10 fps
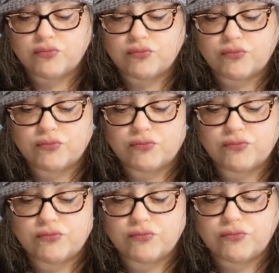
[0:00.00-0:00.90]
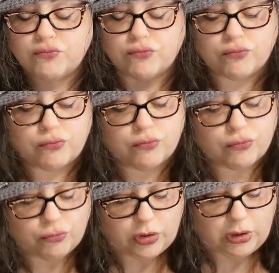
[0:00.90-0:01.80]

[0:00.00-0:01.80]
[no speech]